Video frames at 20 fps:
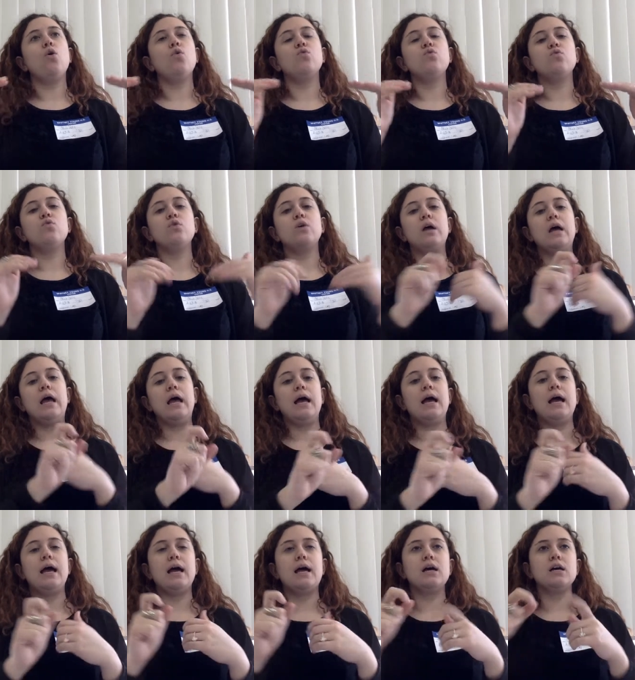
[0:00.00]
Now before
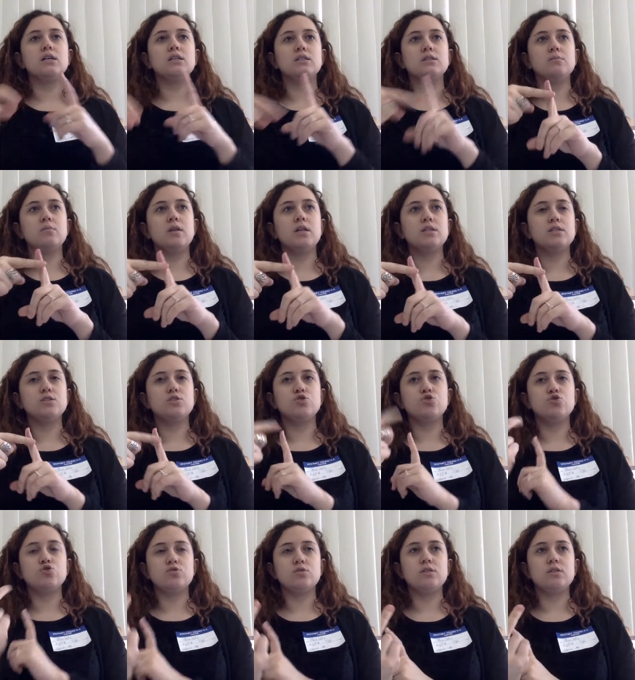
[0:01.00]
we go on, because
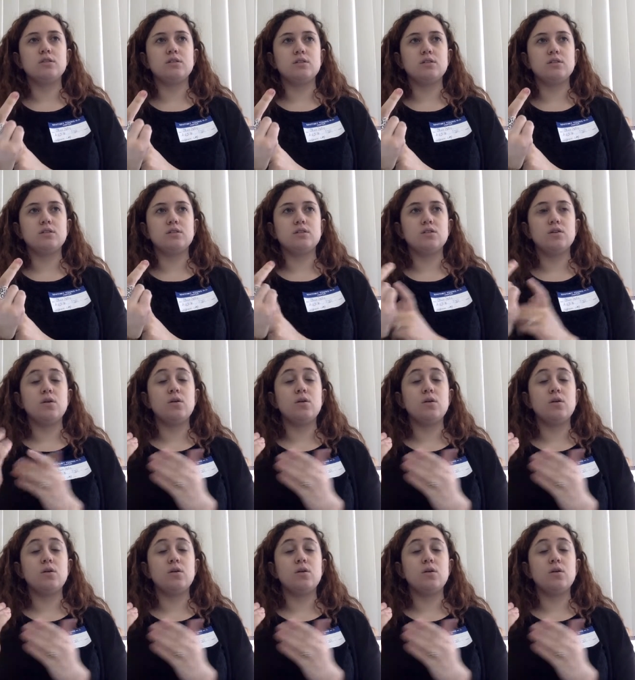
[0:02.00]
we don't want to make